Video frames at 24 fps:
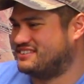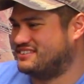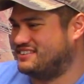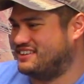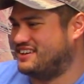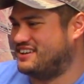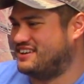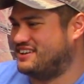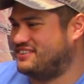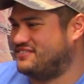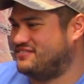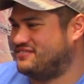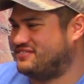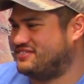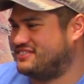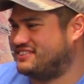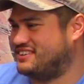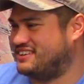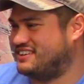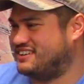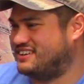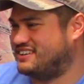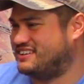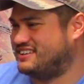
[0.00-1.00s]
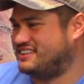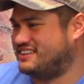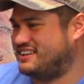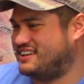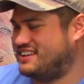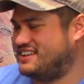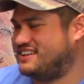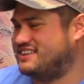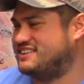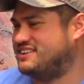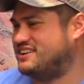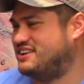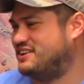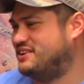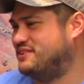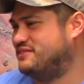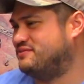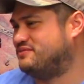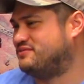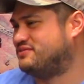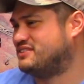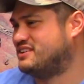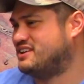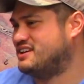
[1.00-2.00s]
Yeah. And
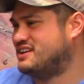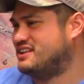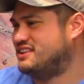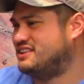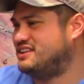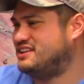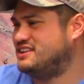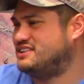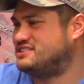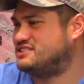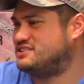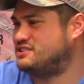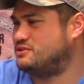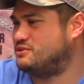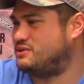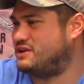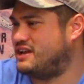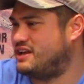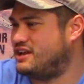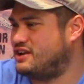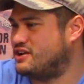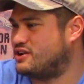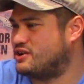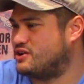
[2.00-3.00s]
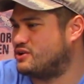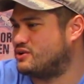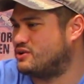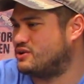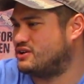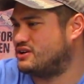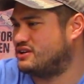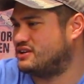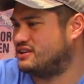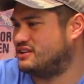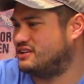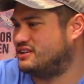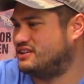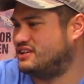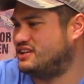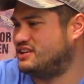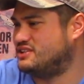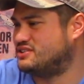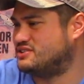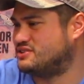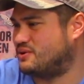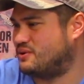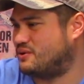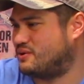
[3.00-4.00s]
these two here,
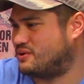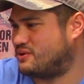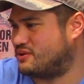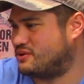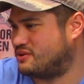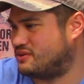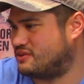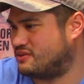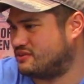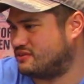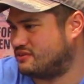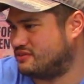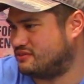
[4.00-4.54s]
these are